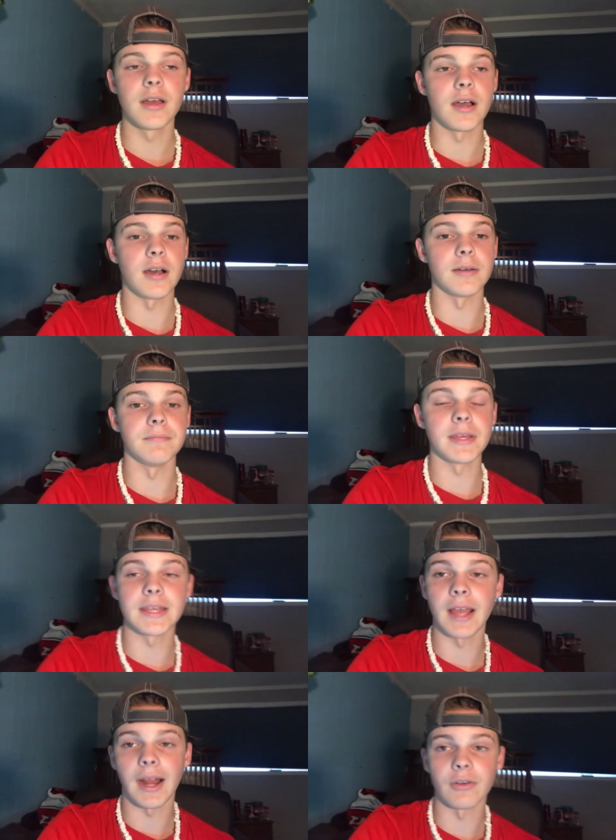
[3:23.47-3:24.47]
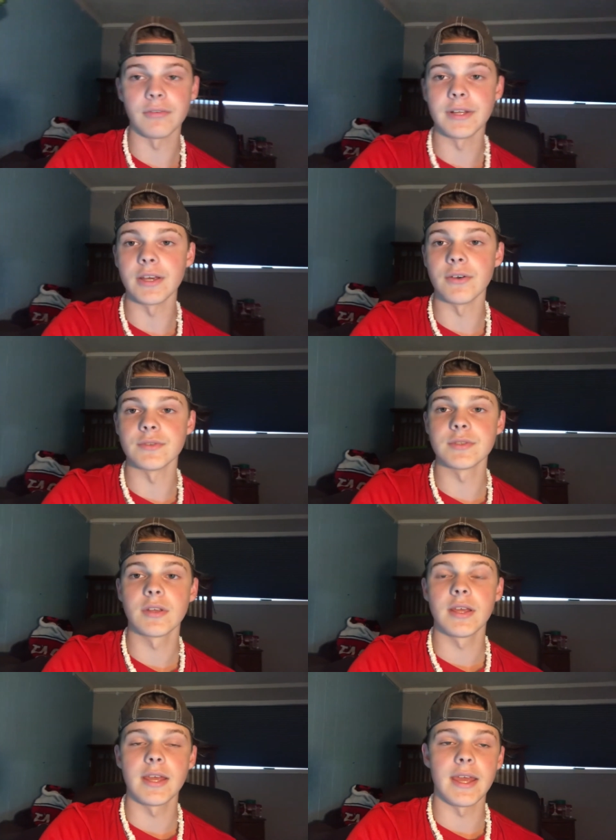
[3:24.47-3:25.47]
um, making I R L videos.
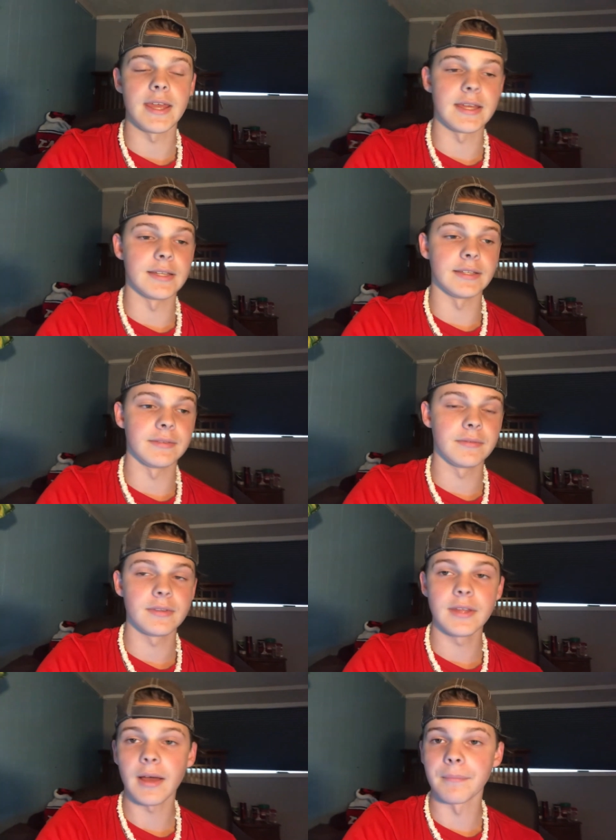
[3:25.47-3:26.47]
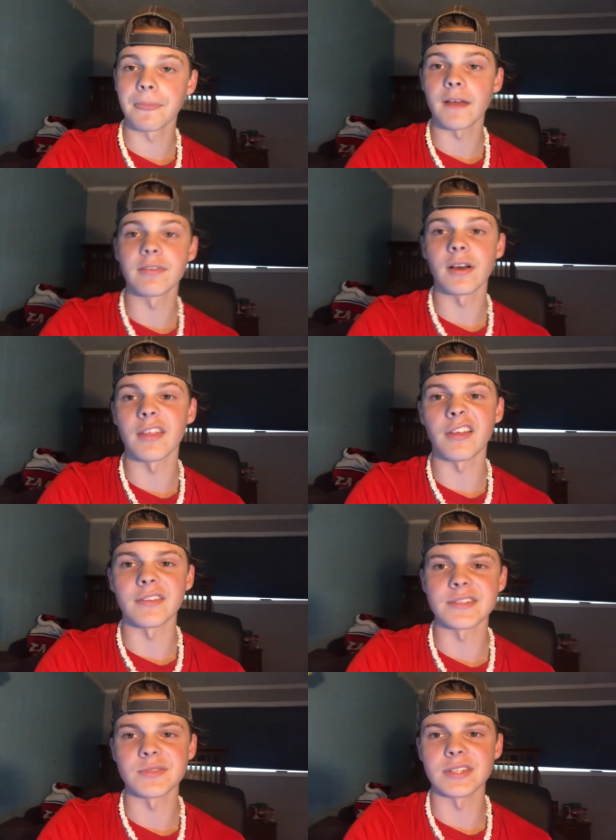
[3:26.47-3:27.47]
And yeah, I thought, I thought
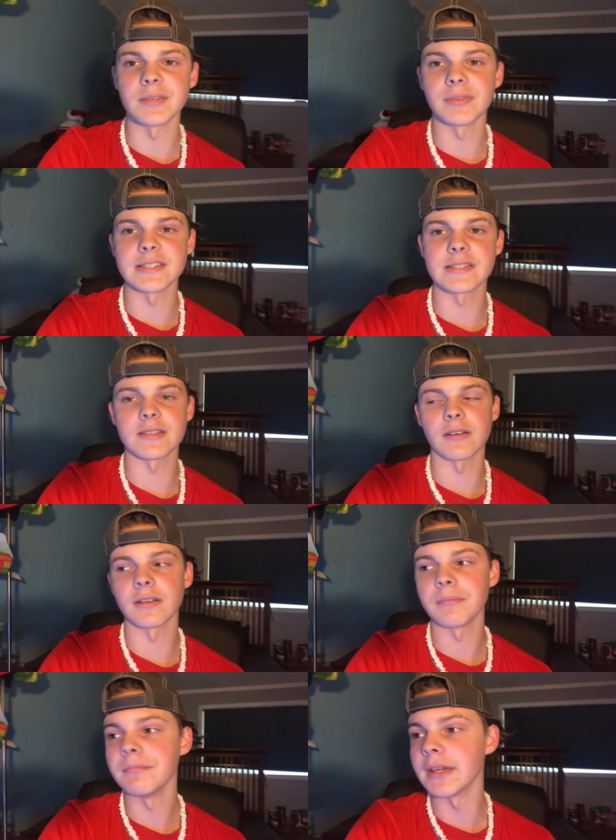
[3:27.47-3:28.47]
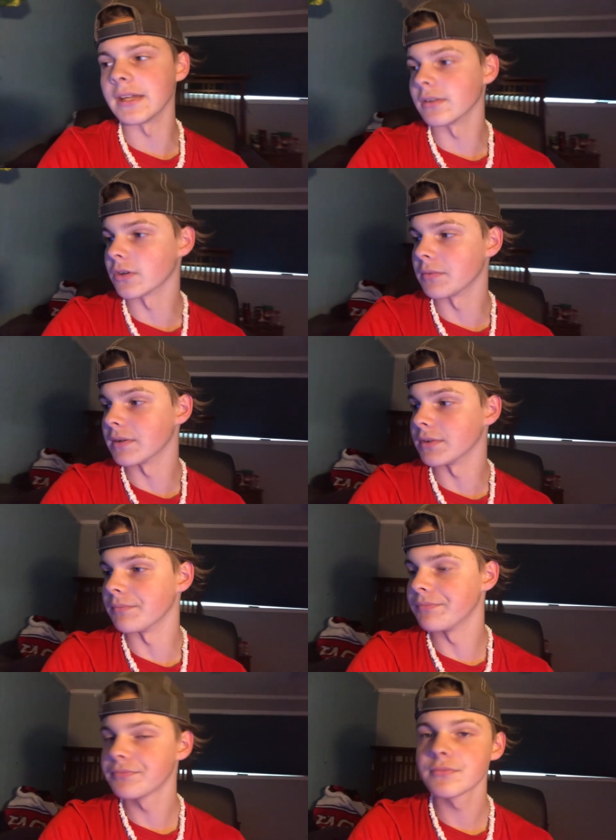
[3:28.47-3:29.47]
this was a good place to start. I'm making a little bit of a
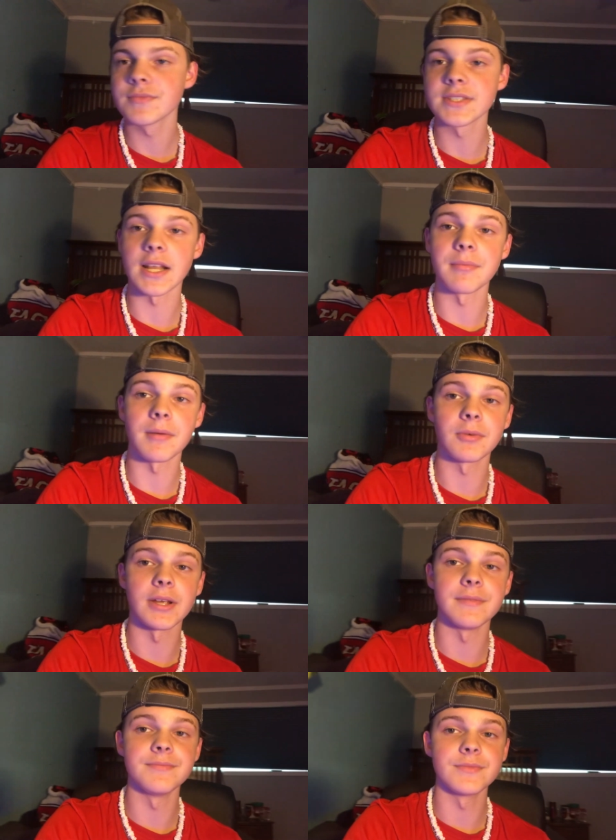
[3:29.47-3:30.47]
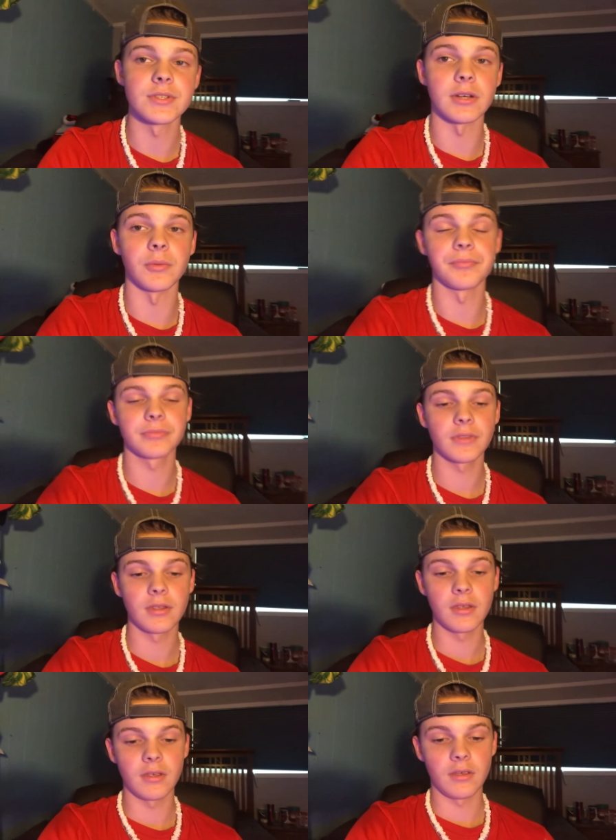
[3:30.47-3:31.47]
setup upgrade, so
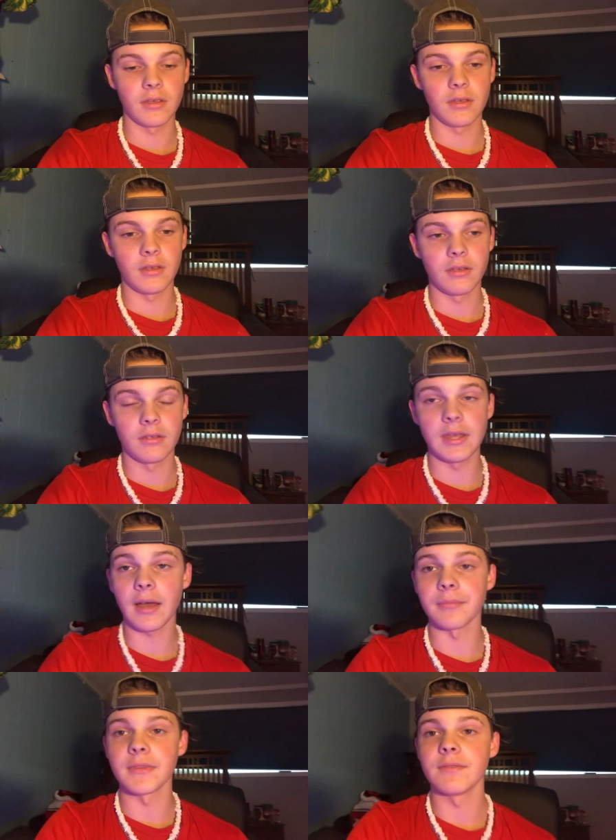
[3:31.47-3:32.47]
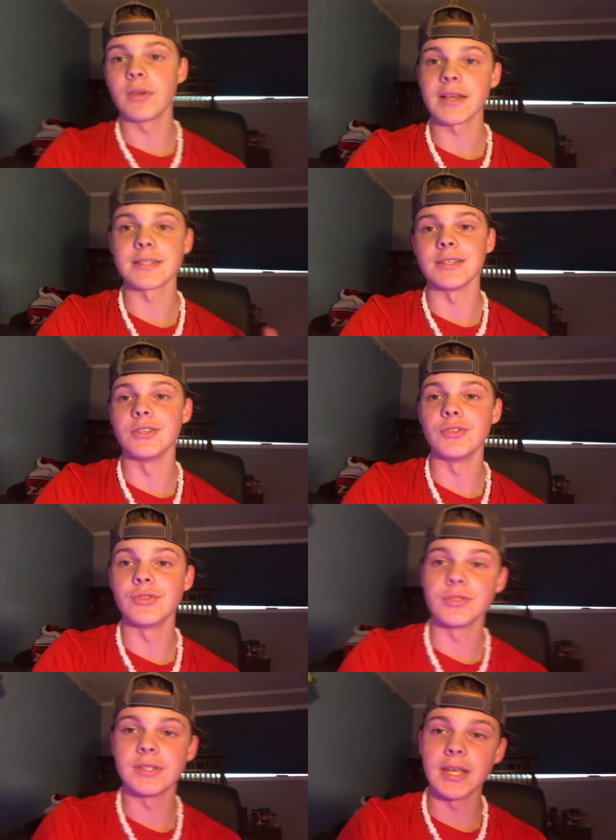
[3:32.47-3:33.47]
yeah, if you guys
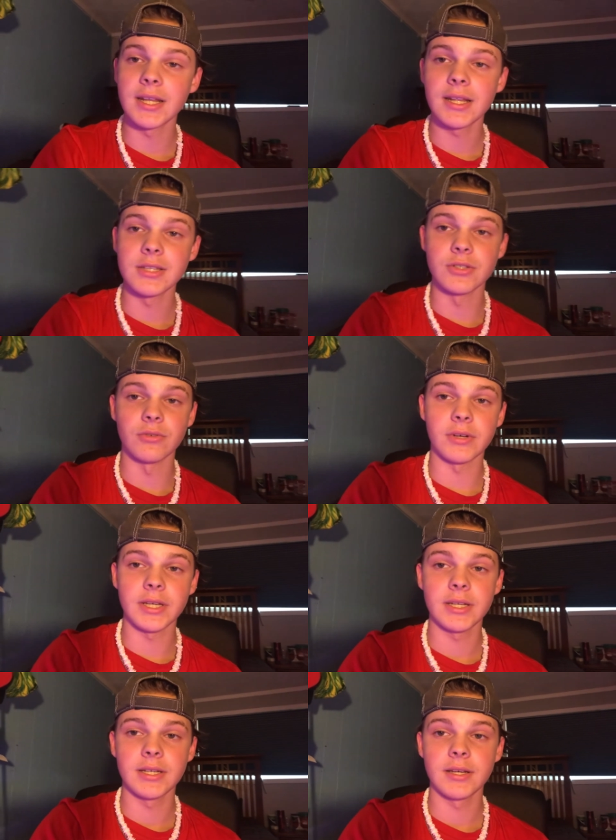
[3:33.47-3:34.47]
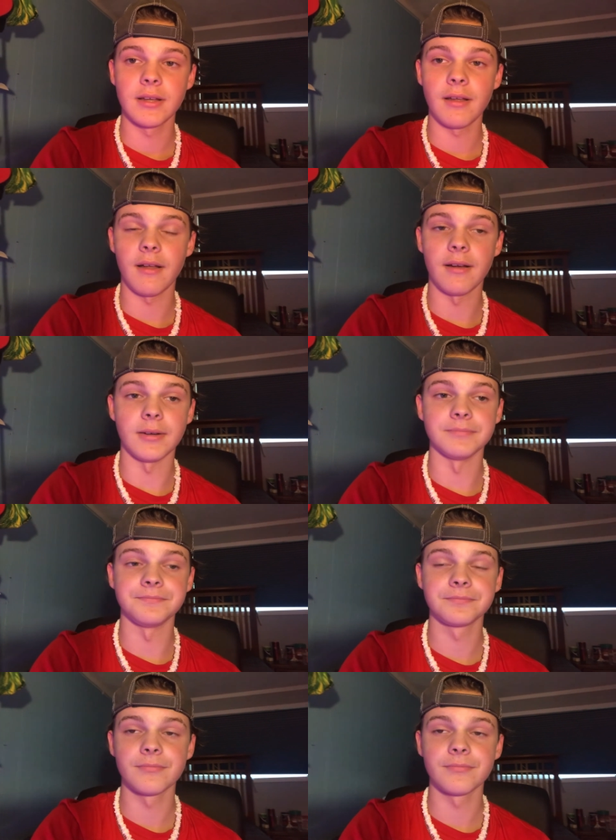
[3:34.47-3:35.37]
did enjoy um,